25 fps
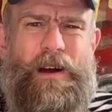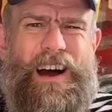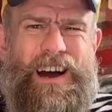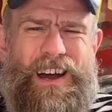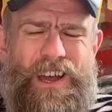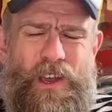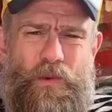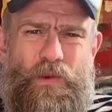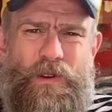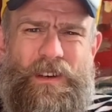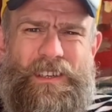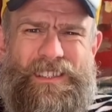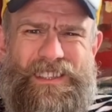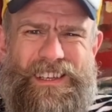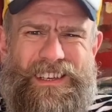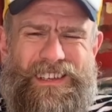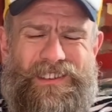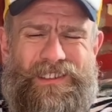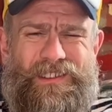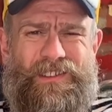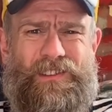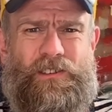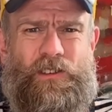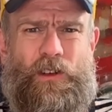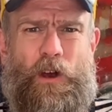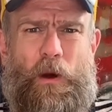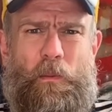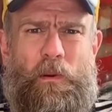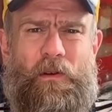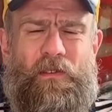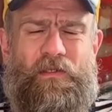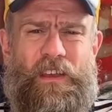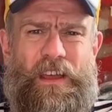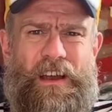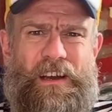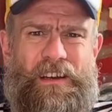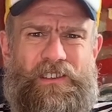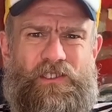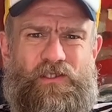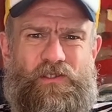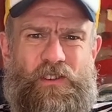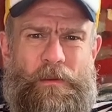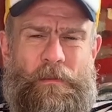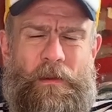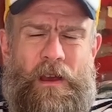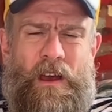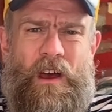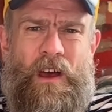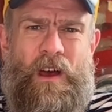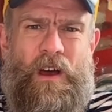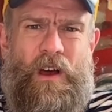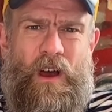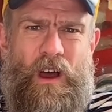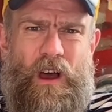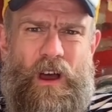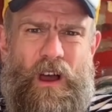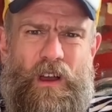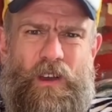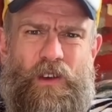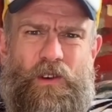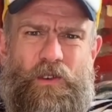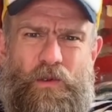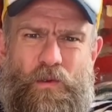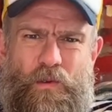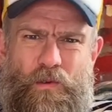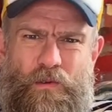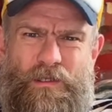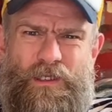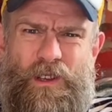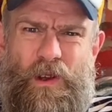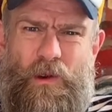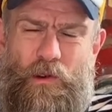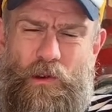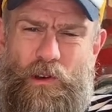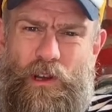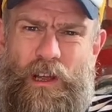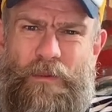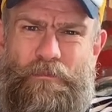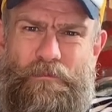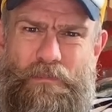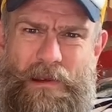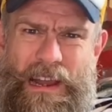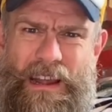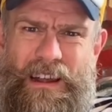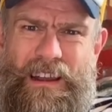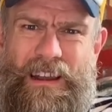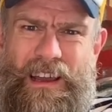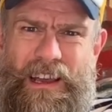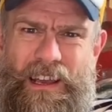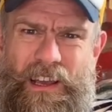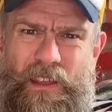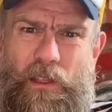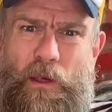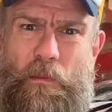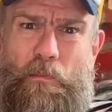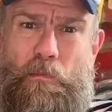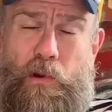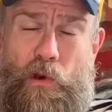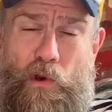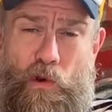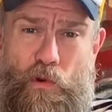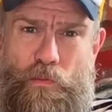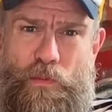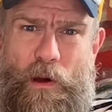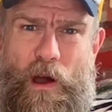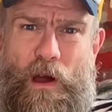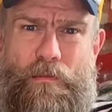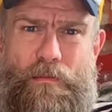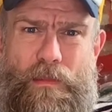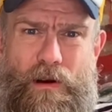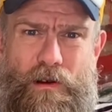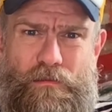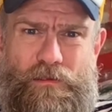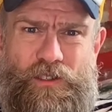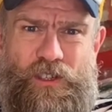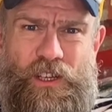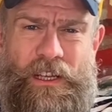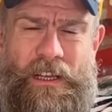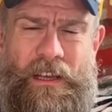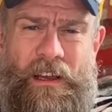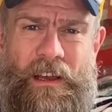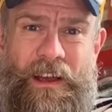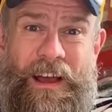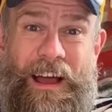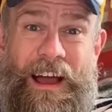I always think that the top of the ice cream uh, could also look a bit like the poop emoji.